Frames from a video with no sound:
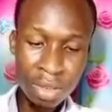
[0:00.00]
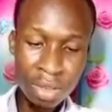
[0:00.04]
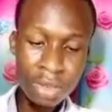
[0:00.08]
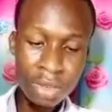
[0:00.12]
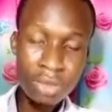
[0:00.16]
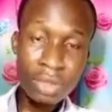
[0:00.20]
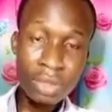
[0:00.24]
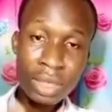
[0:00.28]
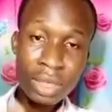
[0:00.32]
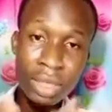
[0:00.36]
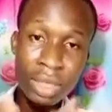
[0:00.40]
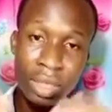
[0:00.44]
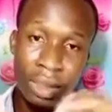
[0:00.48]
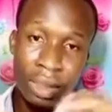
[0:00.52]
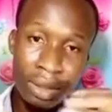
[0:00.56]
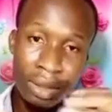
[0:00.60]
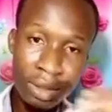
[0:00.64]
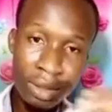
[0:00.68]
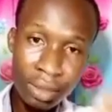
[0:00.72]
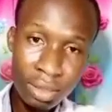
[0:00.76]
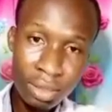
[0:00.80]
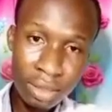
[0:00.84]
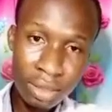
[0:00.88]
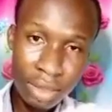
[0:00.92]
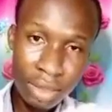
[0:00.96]
So
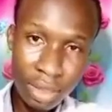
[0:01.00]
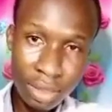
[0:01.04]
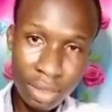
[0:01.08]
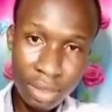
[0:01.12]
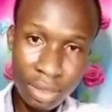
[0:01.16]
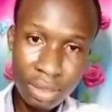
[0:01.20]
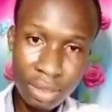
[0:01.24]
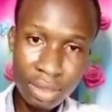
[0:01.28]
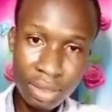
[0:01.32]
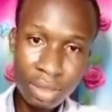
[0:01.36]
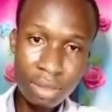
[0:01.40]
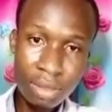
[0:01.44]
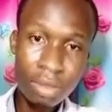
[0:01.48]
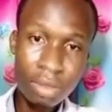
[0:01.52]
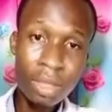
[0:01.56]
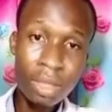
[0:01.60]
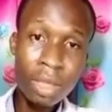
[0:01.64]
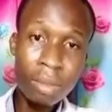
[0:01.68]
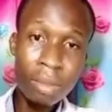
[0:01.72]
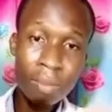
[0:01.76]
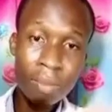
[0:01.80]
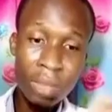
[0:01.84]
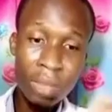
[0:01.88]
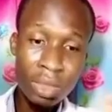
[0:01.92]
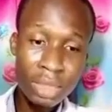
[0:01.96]
Achilles tendonitis,
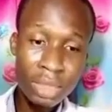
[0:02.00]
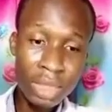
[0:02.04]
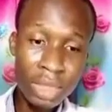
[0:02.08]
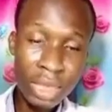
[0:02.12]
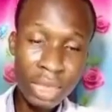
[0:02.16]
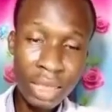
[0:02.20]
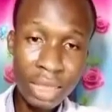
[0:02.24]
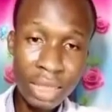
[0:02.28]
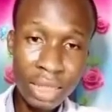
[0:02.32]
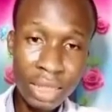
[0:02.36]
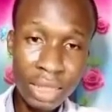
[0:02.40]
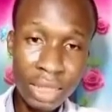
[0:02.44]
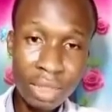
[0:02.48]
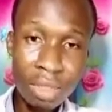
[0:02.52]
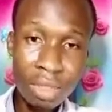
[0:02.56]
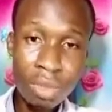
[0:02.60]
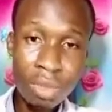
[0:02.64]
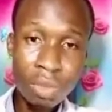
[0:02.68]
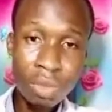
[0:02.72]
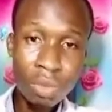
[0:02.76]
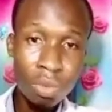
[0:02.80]
basically